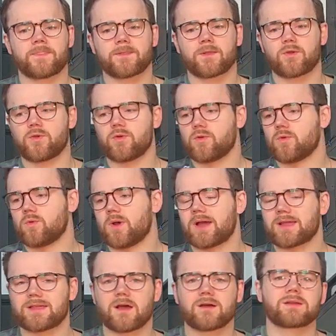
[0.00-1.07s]
who are
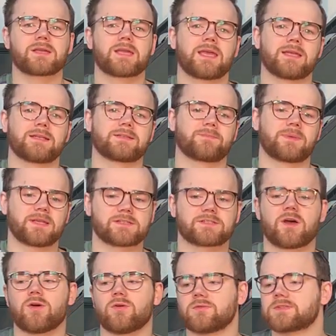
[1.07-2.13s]
young kids being
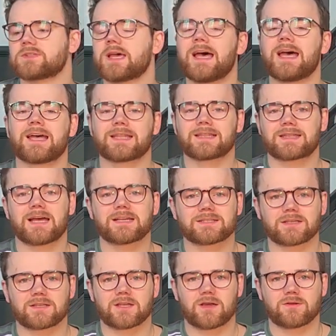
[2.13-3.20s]
told, that's a
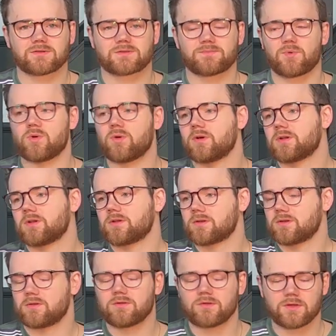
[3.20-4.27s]
girl's sport,
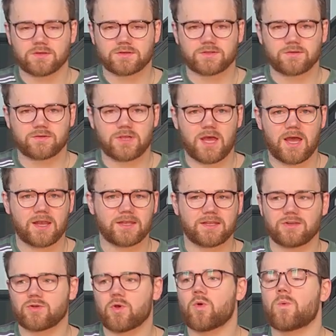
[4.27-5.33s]
you look too girly,
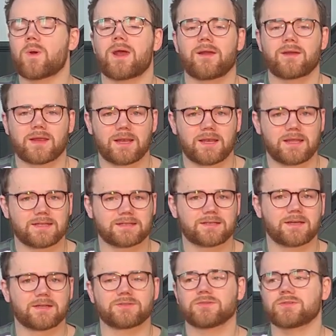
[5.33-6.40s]
you're wearing a
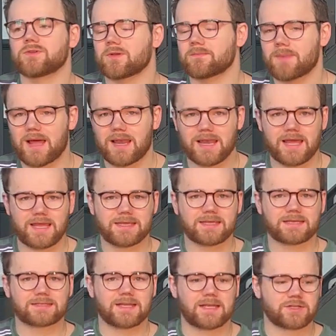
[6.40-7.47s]
leotard, you're doing ballet,
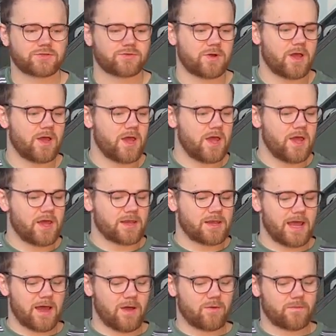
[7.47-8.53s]
etc.
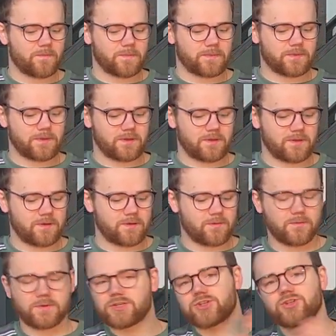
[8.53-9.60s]
Now,
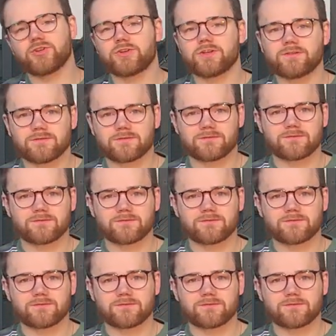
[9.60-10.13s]
we shouldn't